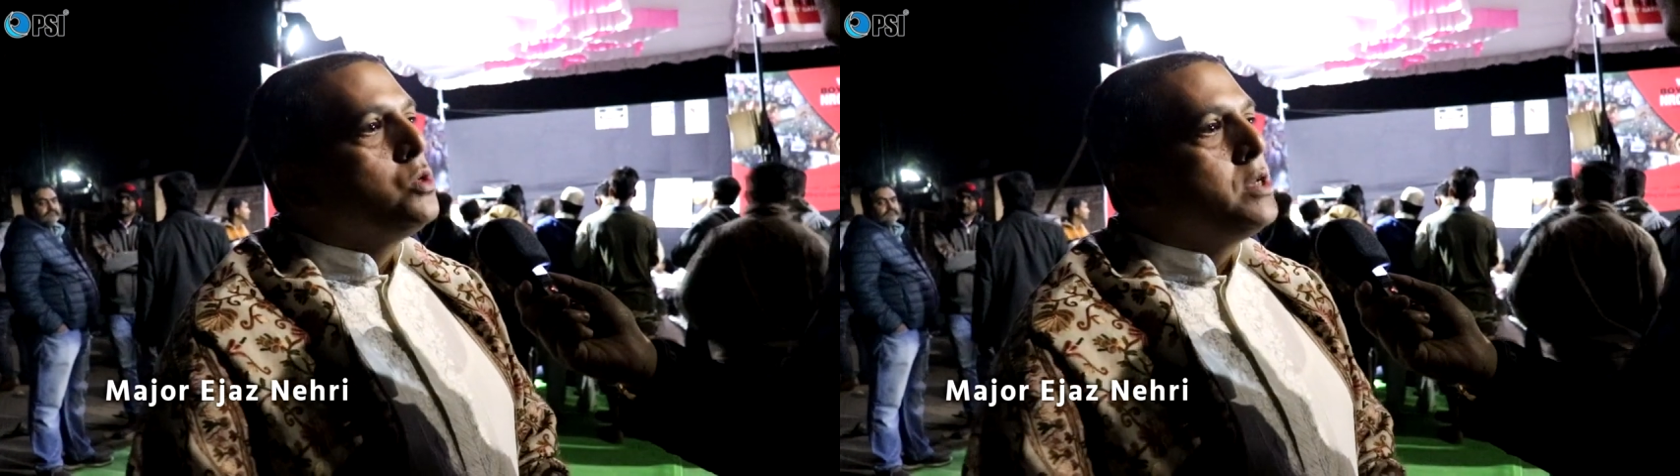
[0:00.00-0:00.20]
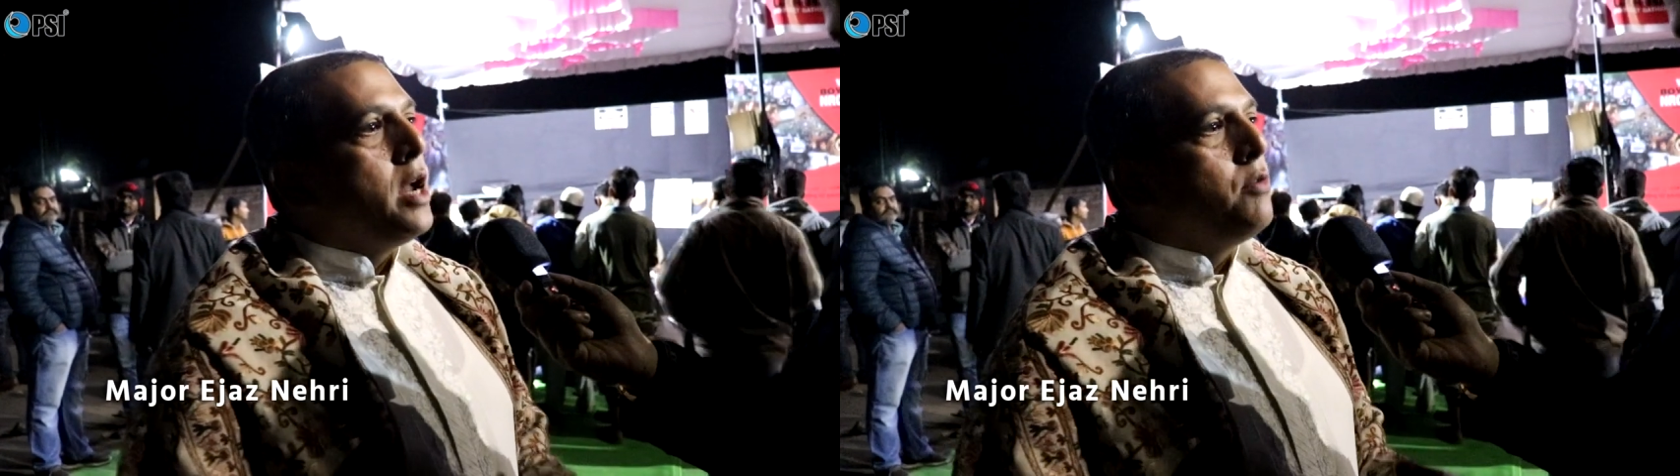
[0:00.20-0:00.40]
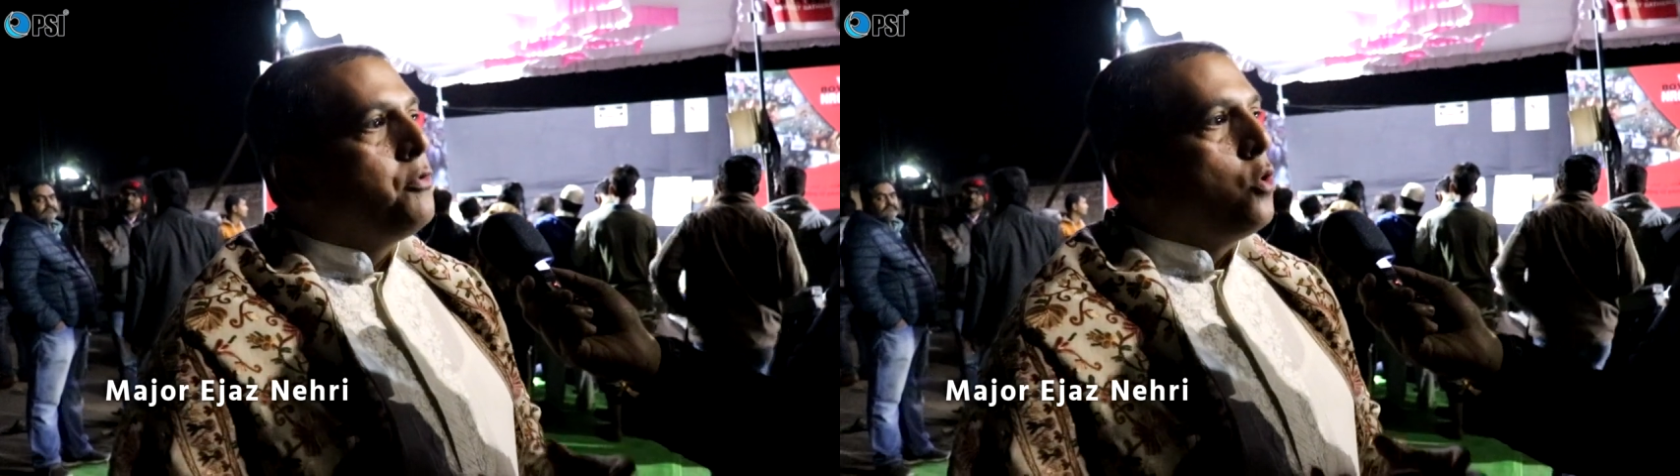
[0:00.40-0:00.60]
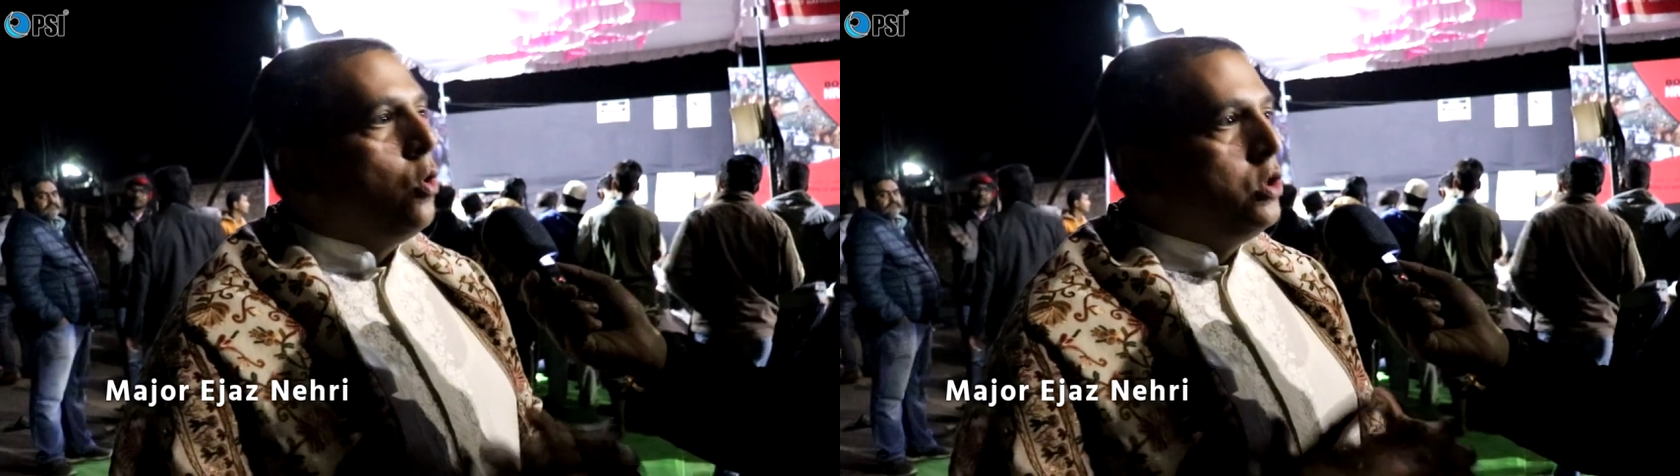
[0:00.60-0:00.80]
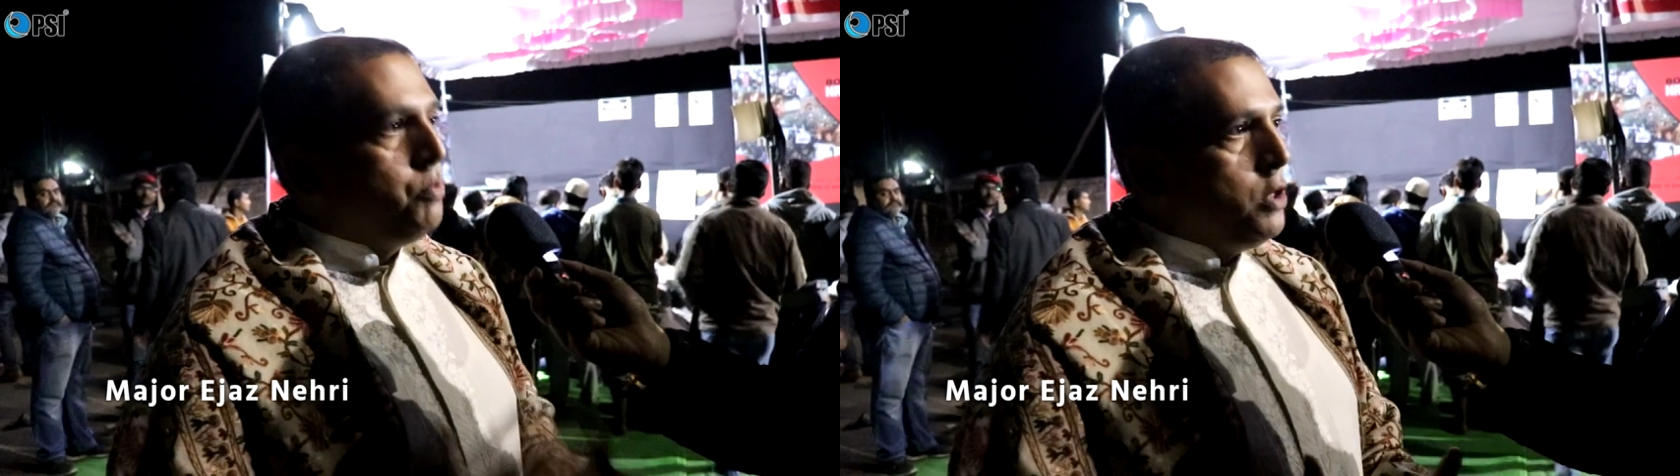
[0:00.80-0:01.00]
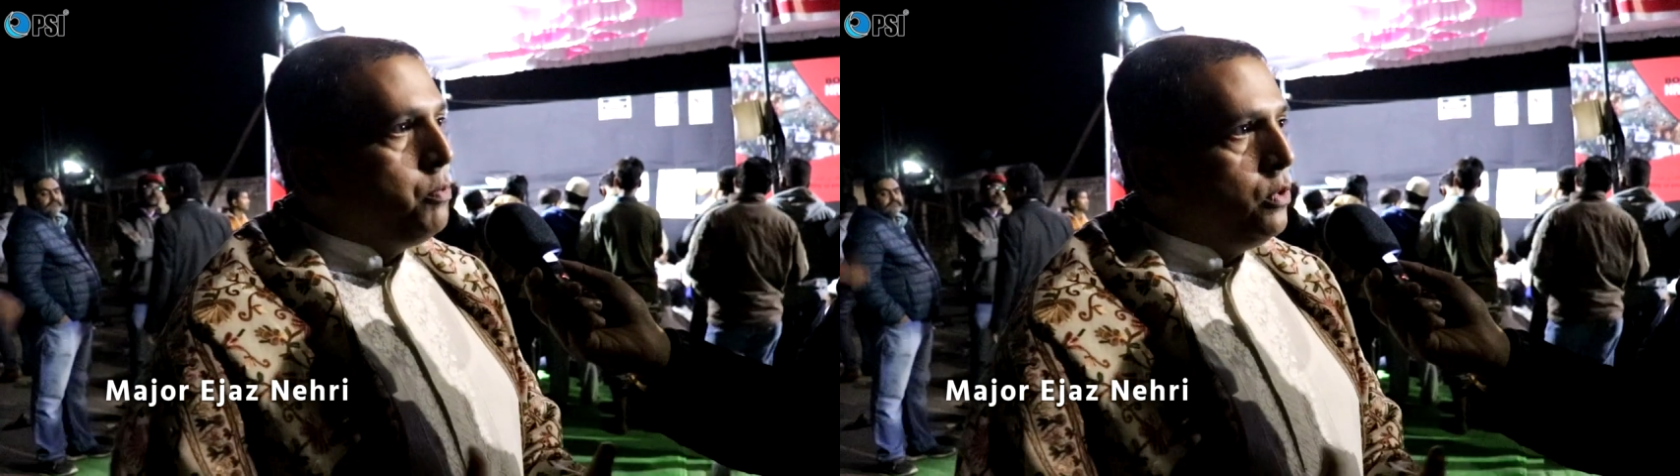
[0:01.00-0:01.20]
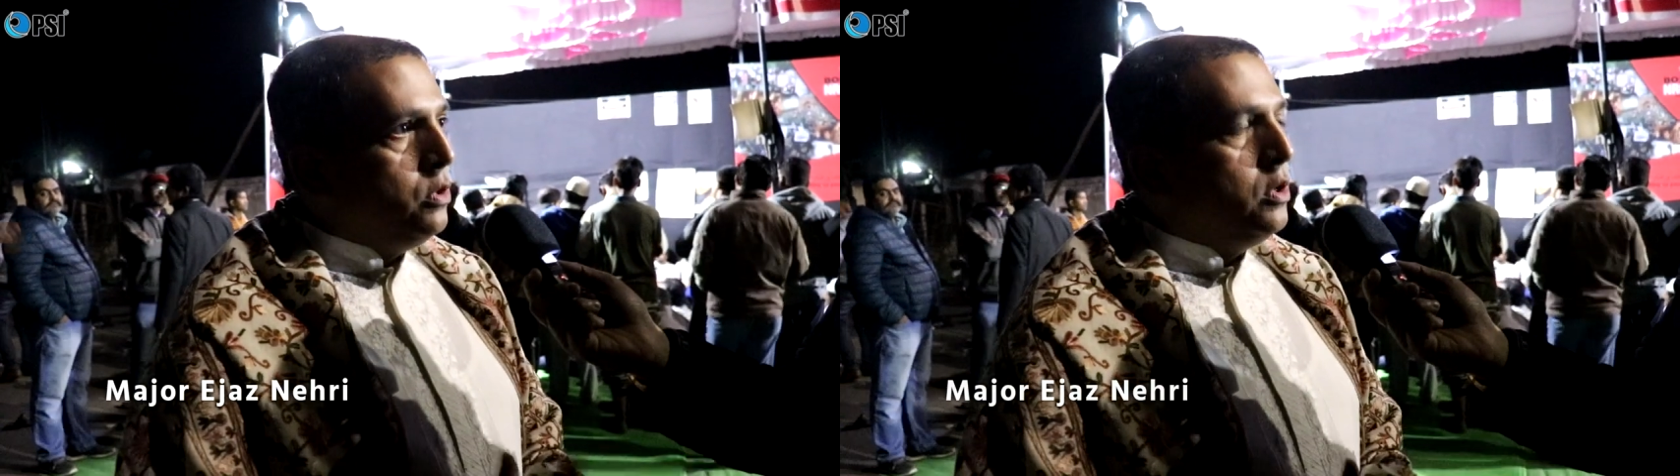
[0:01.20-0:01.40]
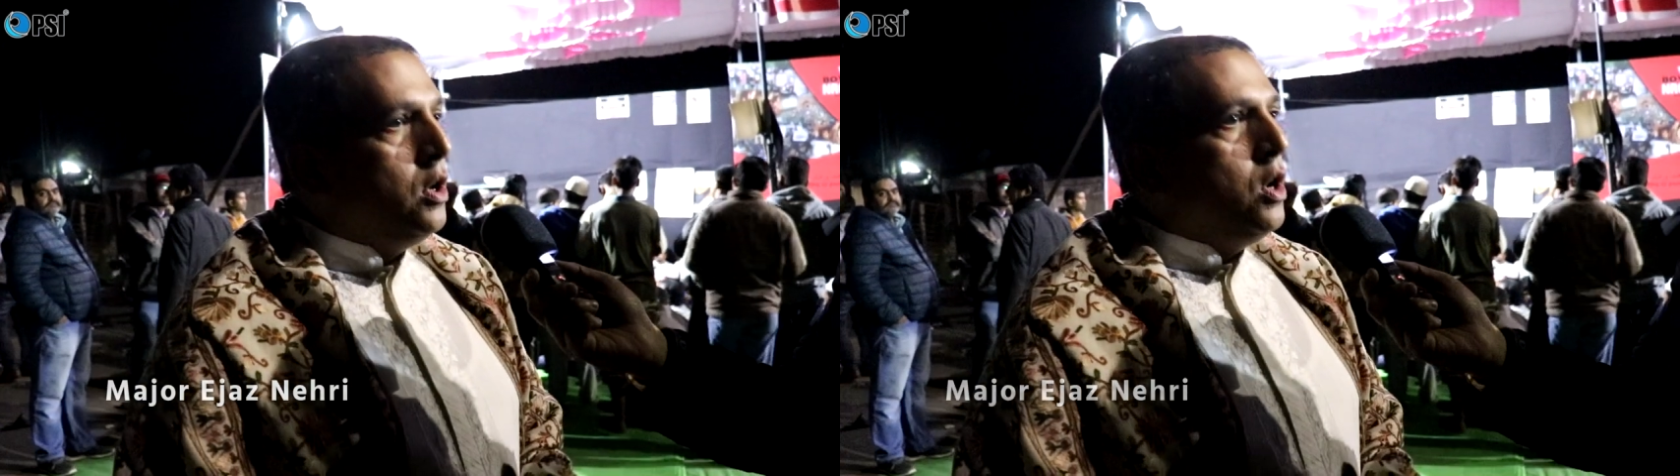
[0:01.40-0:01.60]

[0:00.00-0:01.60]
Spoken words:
stand for all the people